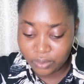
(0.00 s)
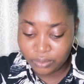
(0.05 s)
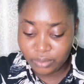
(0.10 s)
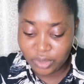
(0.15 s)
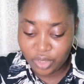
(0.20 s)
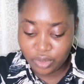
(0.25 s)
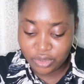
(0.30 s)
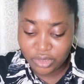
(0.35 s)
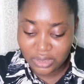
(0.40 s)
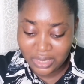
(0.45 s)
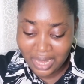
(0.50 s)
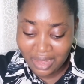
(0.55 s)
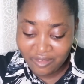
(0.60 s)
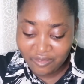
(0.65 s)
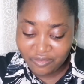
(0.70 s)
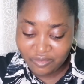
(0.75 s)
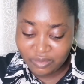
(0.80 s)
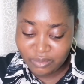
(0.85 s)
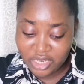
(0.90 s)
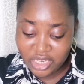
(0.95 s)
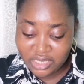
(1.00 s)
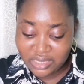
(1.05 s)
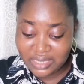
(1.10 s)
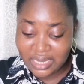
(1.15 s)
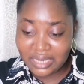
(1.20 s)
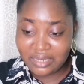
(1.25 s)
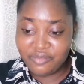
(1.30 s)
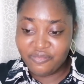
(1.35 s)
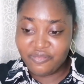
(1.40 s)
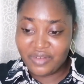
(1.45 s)
because I've
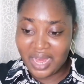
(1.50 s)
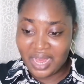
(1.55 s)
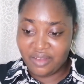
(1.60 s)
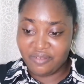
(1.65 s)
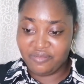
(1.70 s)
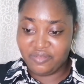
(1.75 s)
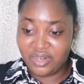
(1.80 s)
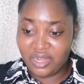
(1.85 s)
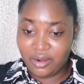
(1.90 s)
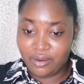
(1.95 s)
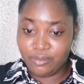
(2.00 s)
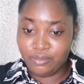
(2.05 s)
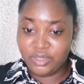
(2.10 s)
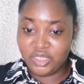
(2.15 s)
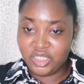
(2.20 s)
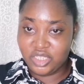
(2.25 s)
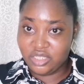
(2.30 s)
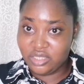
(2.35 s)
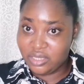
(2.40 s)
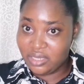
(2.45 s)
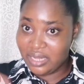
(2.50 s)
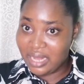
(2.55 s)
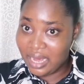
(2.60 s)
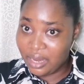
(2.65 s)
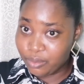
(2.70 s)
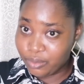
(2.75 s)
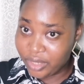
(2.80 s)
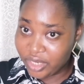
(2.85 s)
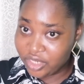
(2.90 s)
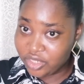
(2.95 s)
listed 5 now, which is
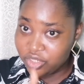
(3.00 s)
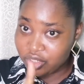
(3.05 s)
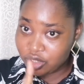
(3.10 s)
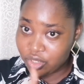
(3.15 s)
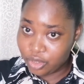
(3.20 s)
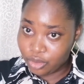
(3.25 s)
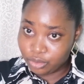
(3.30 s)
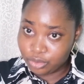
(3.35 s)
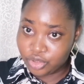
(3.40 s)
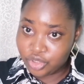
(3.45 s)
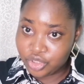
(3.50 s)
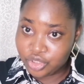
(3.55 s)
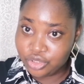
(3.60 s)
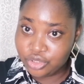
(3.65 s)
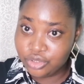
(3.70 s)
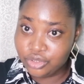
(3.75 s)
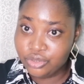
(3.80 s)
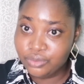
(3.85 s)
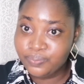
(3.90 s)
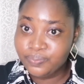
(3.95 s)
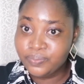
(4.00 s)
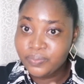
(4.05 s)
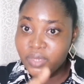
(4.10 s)
language, culture,